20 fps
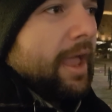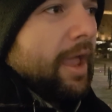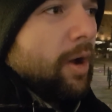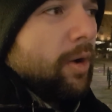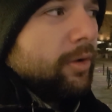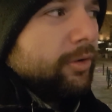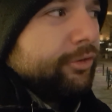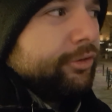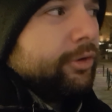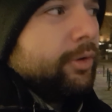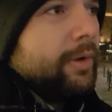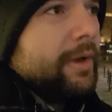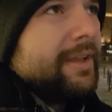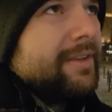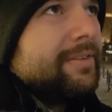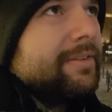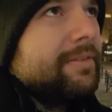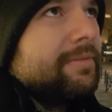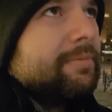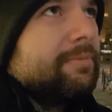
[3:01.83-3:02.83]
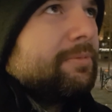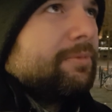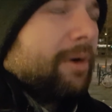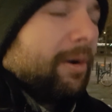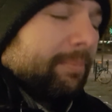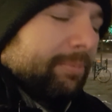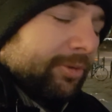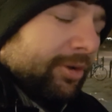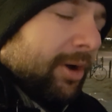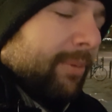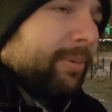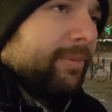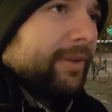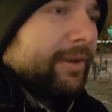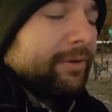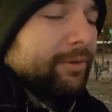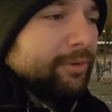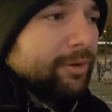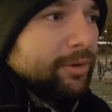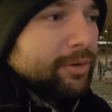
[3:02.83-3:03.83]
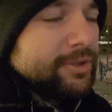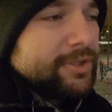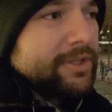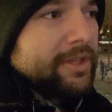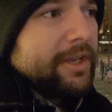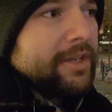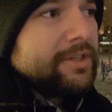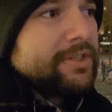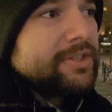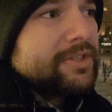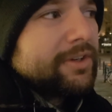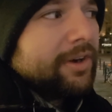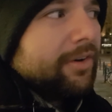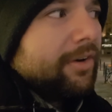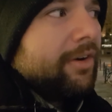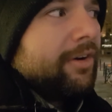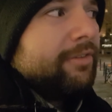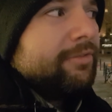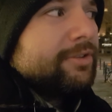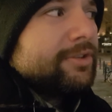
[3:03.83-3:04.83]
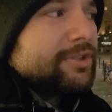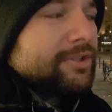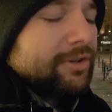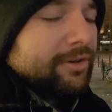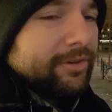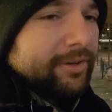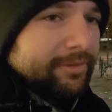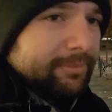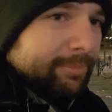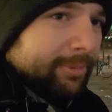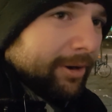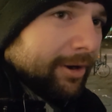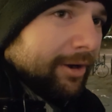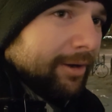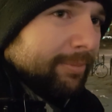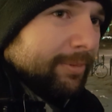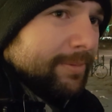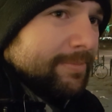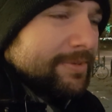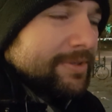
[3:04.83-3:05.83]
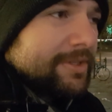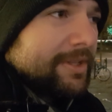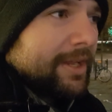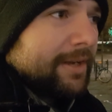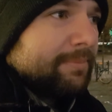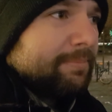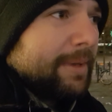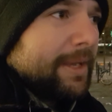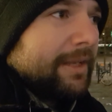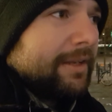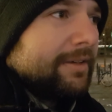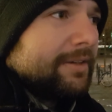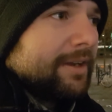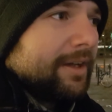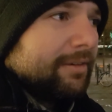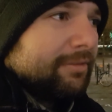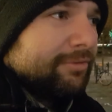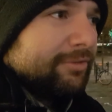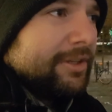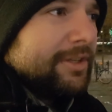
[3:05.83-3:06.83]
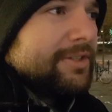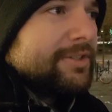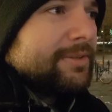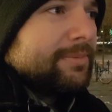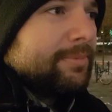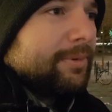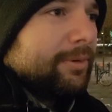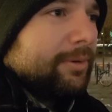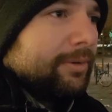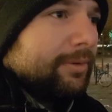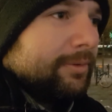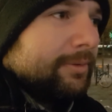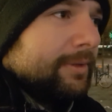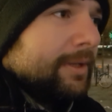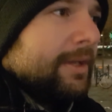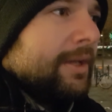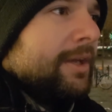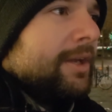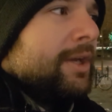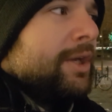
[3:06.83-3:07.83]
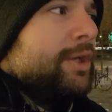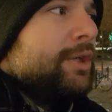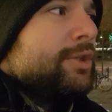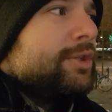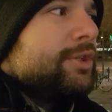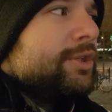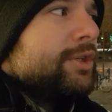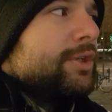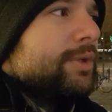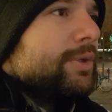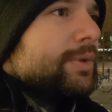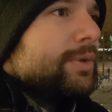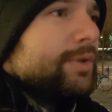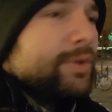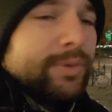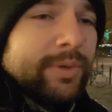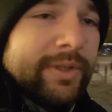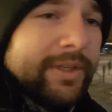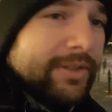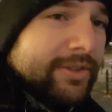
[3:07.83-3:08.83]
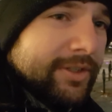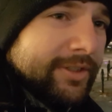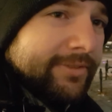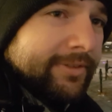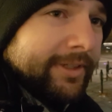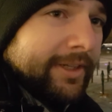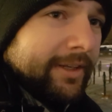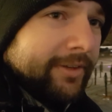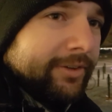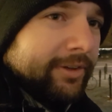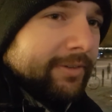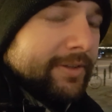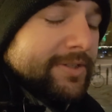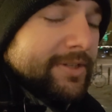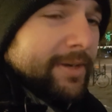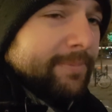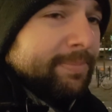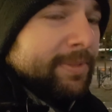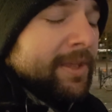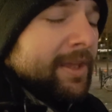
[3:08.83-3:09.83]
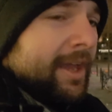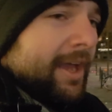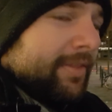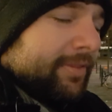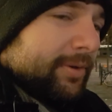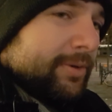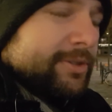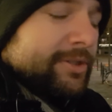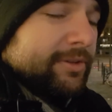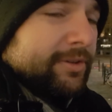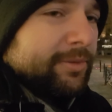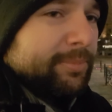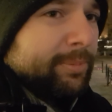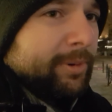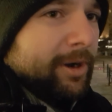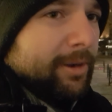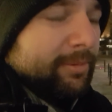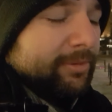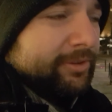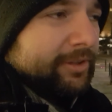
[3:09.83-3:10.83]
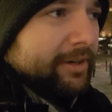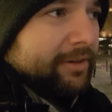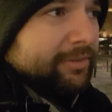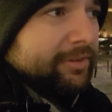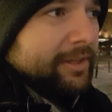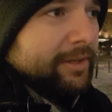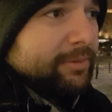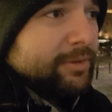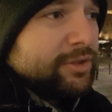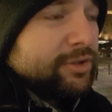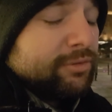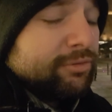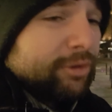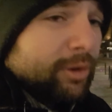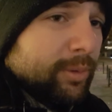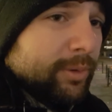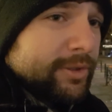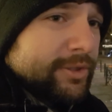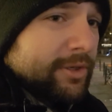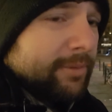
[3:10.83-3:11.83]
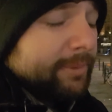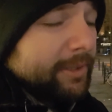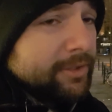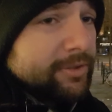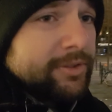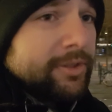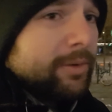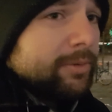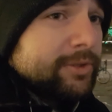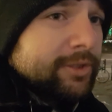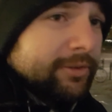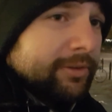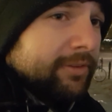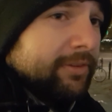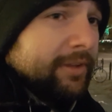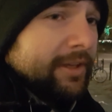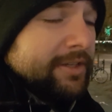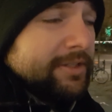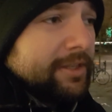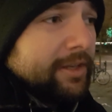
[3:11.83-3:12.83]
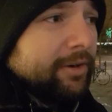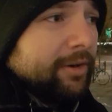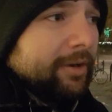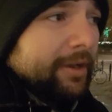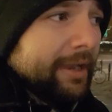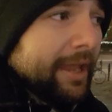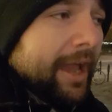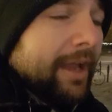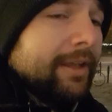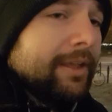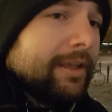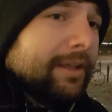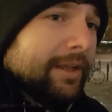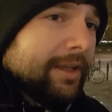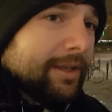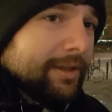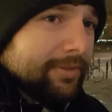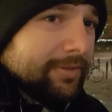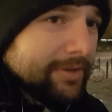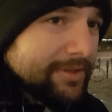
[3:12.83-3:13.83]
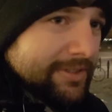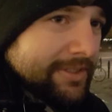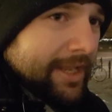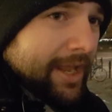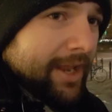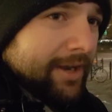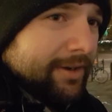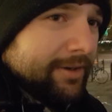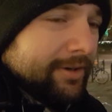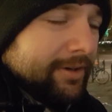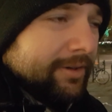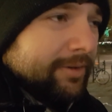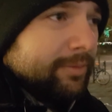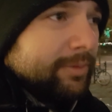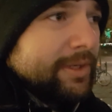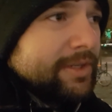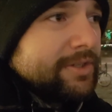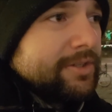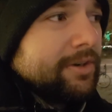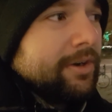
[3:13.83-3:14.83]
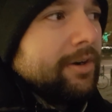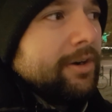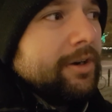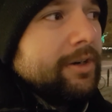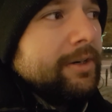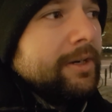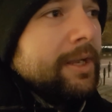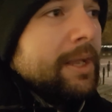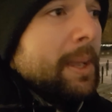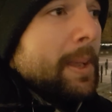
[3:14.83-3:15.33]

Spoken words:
also on top of that, of course, they solve certain problems that make it unfeasible to do it in just vanilla JavaScript. And those are the problems that I think we should focus on, because those are the things that are lacking in the standard, which are,